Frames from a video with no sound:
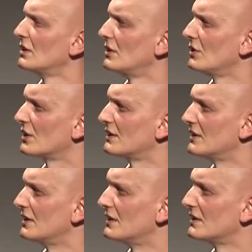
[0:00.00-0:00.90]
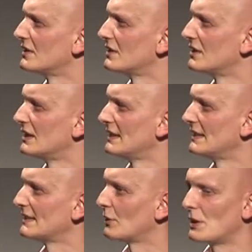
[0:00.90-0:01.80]
You can see this.
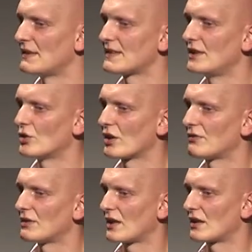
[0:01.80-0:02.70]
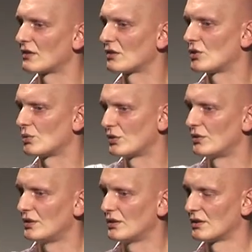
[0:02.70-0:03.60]
So basically, you have taken all
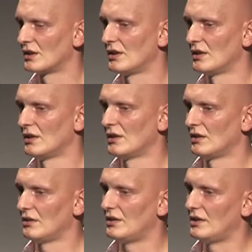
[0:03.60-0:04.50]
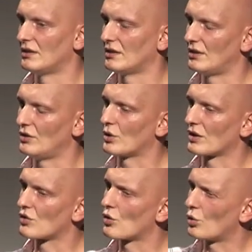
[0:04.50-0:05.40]
the the uh, you
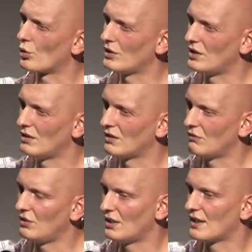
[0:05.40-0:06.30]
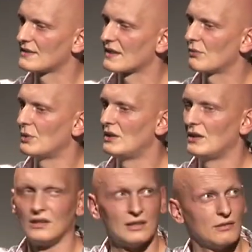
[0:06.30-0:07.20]
have called the winexec with
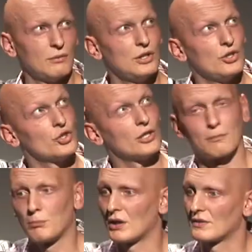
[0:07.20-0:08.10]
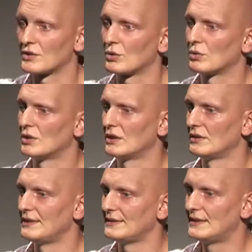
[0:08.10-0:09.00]
the with the shell part. So
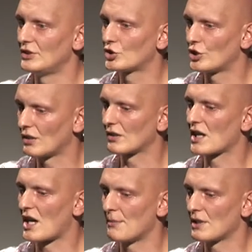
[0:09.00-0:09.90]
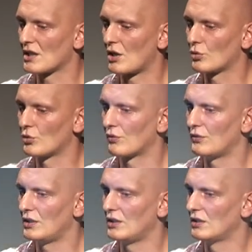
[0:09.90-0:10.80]
this the shell coming out
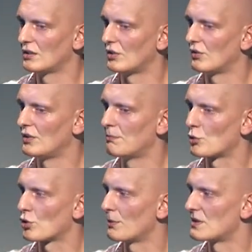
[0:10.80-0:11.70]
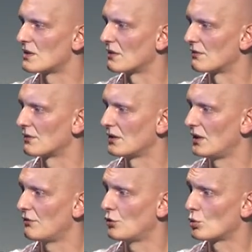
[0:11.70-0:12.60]
of the of the program itself.
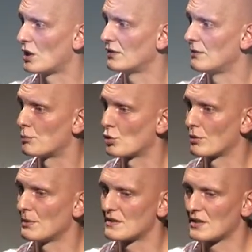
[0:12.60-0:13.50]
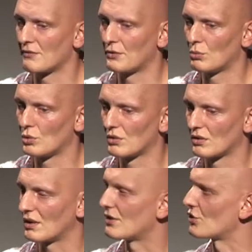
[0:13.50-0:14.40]
If you run the program itself, you
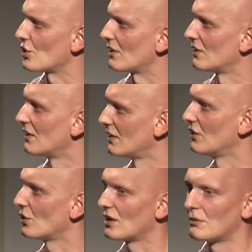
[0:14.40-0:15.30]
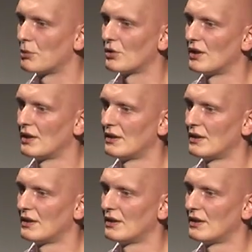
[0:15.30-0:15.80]
won't get shell. So get the point.